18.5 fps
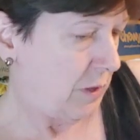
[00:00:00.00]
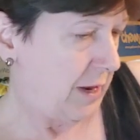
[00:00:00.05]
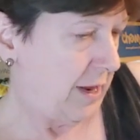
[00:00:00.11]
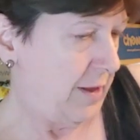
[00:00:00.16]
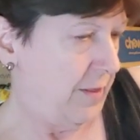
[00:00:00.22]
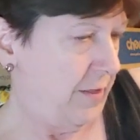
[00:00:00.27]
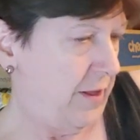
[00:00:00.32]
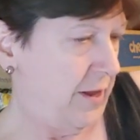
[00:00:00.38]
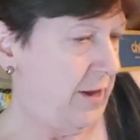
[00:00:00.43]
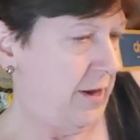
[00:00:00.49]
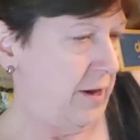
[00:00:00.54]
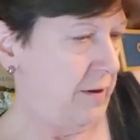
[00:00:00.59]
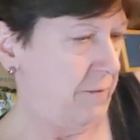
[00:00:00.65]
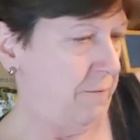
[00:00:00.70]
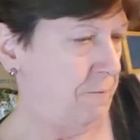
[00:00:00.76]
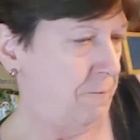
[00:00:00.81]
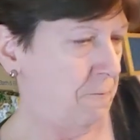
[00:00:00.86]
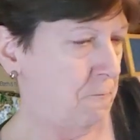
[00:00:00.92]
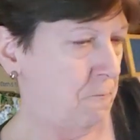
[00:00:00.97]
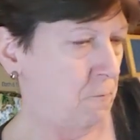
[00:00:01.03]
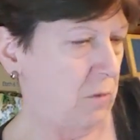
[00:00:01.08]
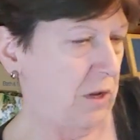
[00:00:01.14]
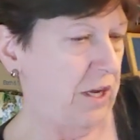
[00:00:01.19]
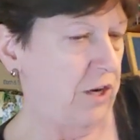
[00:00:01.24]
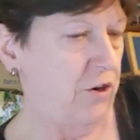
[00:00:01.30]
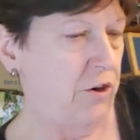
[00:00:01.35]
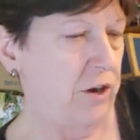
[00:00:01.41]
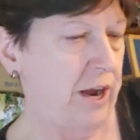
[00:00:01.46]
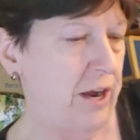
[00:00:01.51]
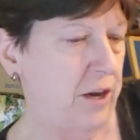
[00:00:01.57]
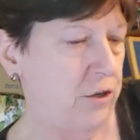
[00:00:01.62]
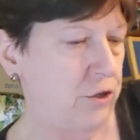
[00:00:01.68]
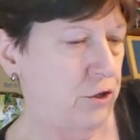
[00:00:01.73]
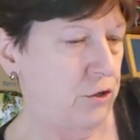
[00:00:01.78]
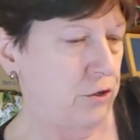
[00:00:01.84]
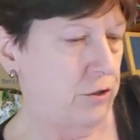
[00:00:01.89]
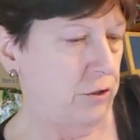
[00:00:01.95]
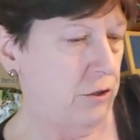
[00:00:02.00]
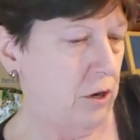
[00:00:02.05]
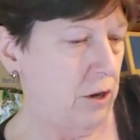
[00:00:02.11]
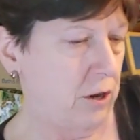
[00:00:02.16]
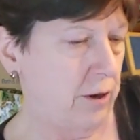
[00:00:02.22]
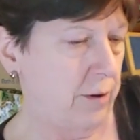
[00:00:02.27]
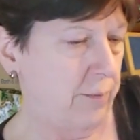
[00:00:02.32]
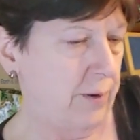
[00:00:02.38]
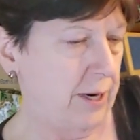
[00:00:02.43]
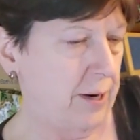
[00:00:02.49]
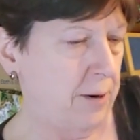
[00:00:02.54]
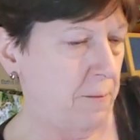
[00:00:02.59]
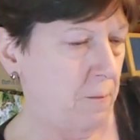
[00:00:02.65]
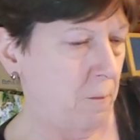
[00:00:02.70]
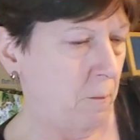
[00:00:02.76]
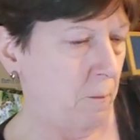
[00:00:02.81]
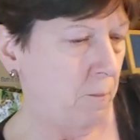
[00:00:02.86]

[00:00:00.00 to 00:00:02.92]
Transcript: and then international economy.